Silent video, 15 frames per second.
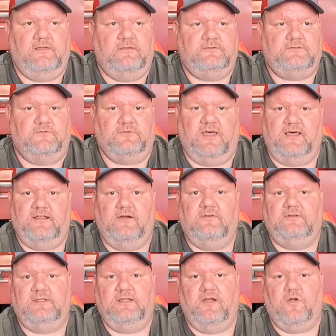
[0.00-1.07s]
So not
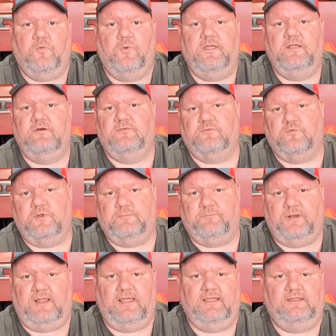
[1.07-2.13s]
only are we going to
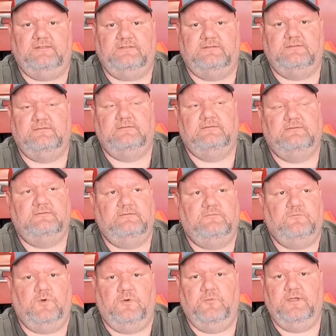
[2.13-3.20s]
replace
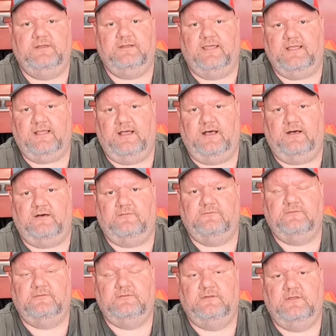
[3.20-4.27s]
what we take
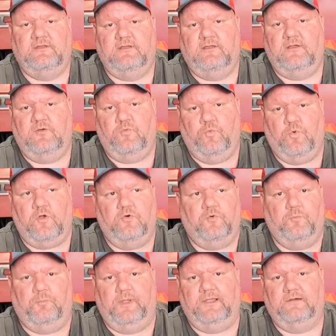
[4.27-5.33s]
off, we're
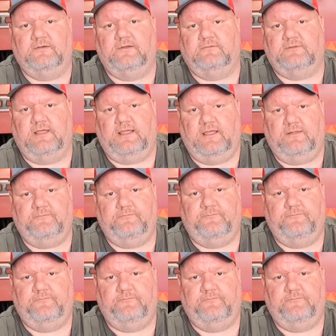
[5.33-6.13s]
going to build on that.